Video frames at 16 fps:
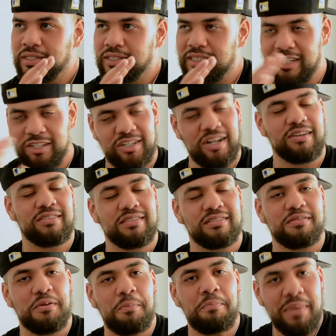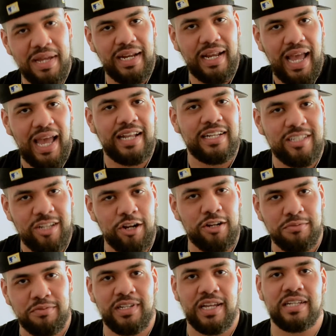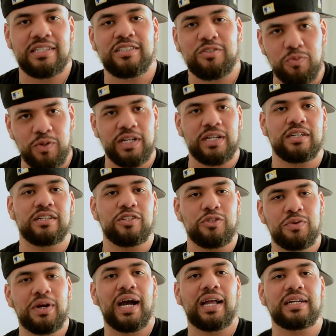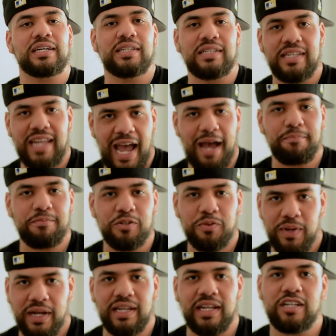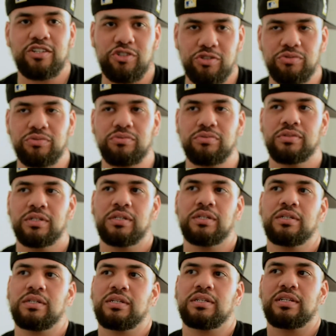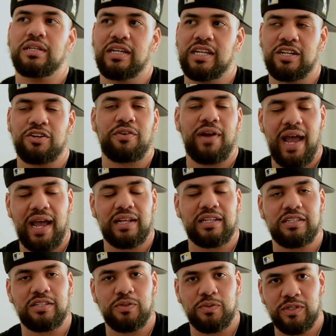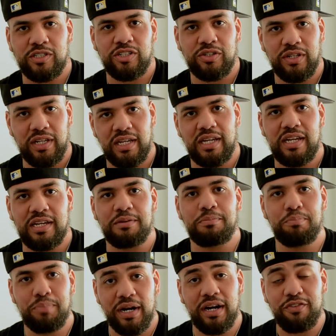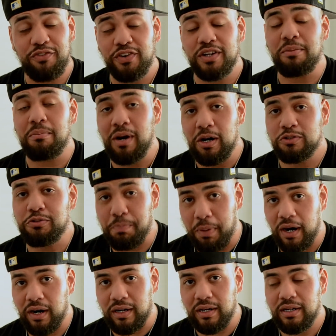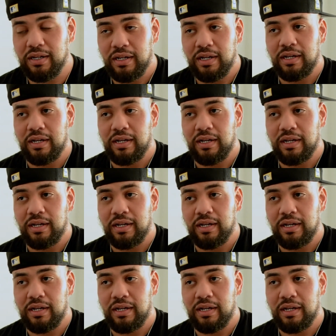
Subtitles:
there's certain mitigating circumstances where you gotta adapt the way that you interact with your kid. But for the most part,